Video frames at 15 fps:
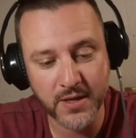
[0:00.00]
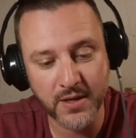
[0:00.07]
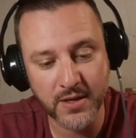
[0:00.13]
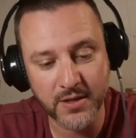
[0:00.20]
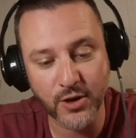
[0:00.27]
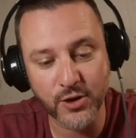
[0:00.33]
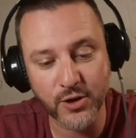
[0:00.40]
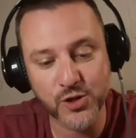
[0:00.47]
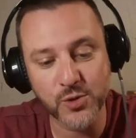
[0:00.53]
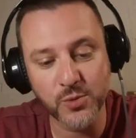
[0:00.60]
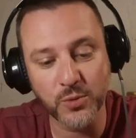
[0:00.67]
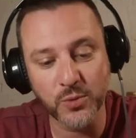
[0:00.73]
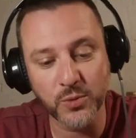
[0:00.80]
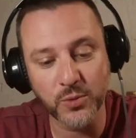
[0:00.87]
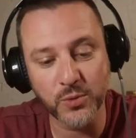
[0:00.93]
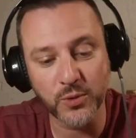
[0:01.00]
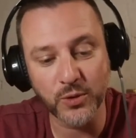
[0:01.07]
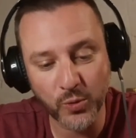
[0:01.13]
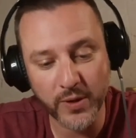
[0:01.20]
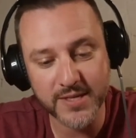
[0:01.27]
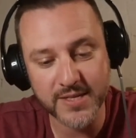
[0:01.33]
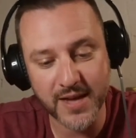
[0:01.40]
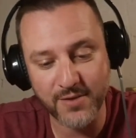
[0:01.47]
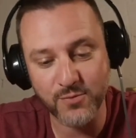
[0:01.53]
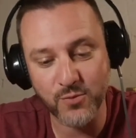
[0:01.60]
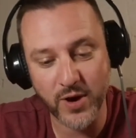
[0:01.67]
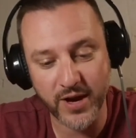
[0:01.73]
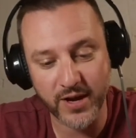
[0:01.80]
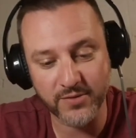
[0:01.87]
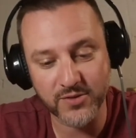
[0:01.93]
The ocean will always have
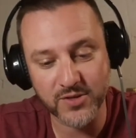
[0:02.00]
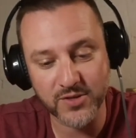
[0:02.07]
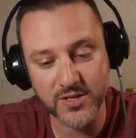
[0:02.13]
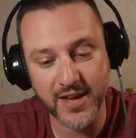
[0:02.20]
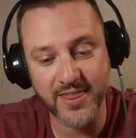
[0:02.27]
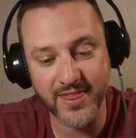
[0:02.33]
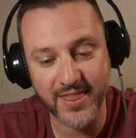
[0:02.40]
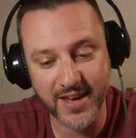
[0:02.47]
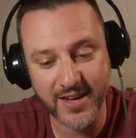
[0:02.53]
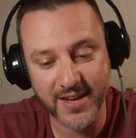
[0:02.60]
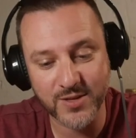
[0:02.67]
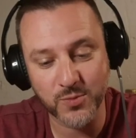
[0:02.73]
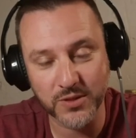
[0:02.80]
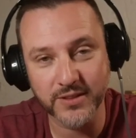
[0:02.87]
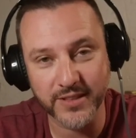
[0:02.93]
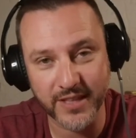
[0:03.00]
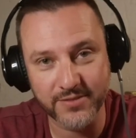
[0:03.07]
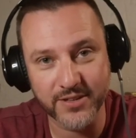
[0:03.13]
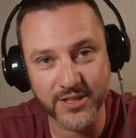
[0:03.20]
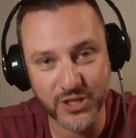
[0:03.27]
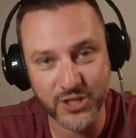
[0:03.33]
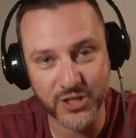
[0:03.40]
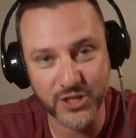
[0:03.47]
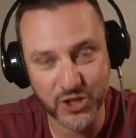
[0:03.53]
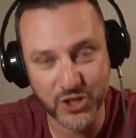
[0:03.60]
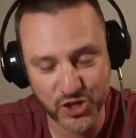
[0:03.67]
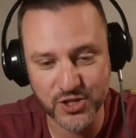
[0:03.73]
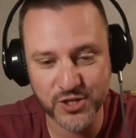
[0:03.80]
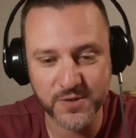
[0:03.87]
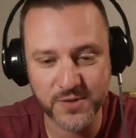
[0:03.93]
waves, and that will never
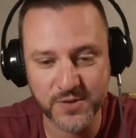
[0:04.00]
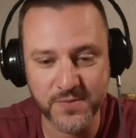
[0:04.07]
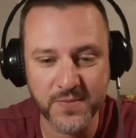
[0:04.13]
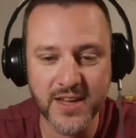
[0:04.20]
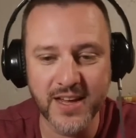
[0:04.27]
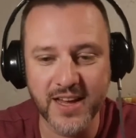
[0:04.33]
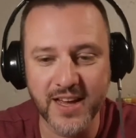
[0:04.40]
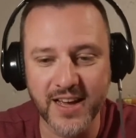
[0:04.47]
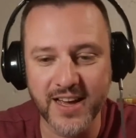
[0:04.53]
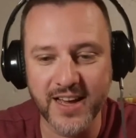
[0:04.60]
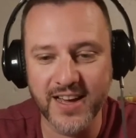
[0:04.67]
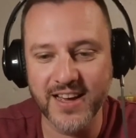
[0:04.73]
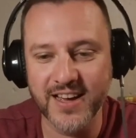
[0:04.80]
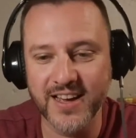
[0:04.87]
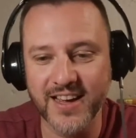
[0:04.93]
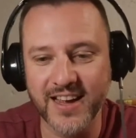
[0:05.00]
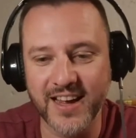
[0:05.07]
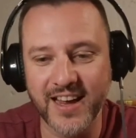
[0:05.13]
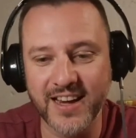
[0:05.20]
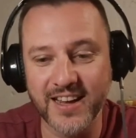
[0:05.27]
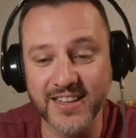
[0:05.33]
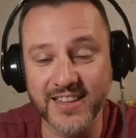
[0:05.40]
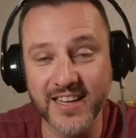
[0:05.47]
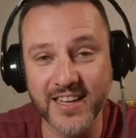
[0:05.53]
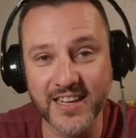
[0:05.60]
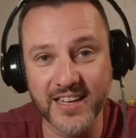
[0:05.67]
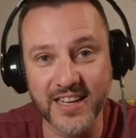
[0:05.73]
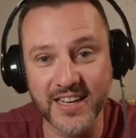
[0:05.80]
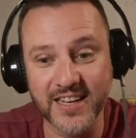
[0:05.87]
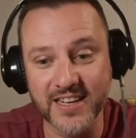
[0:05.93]
change. And I think
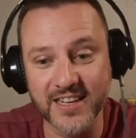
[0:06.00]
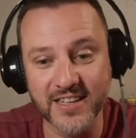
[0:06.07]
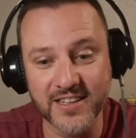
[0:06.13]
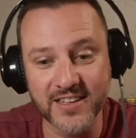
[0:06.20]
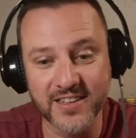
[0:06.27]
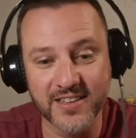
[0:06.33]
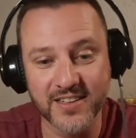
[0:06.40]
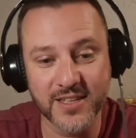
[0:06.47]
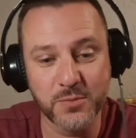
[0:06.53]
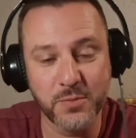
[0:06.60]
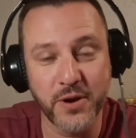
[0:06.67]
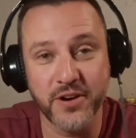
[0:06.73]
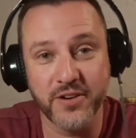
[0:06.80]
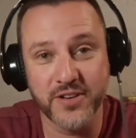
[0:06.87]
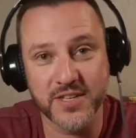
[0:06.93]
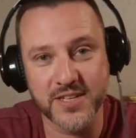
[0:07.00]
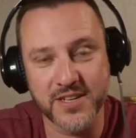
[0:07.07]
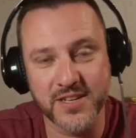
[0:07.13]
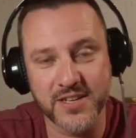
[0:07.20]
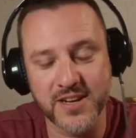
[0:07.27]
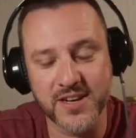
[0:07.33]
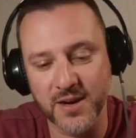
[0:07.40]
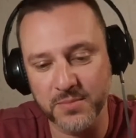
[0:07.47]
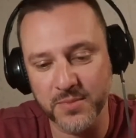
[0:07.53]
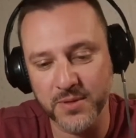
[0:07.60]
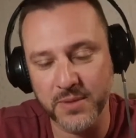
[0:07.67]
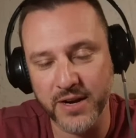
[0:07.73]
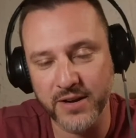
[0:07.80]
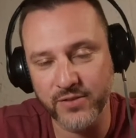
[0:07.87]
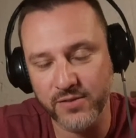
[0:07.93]
in this period of time, the
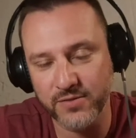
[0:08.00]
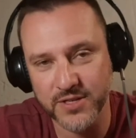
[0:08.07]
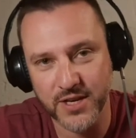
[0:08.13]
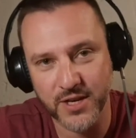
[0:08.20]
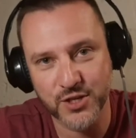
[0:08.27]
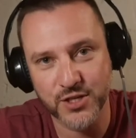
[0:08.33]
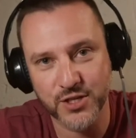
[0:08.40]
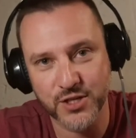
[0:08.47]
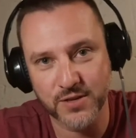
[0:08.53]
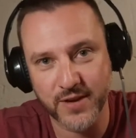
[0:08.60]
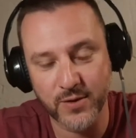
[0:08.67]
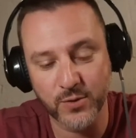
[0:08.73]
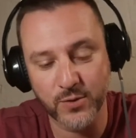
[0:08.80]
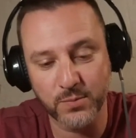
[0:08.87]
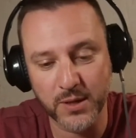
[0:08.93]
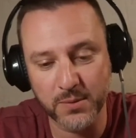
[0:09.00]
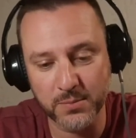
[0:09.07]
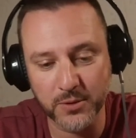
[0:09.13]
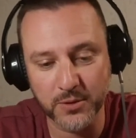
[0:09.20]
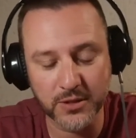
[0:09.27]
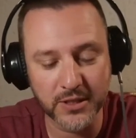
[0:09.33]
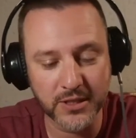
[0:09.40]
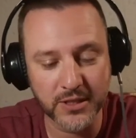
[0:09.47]
amount of conversations I've had with people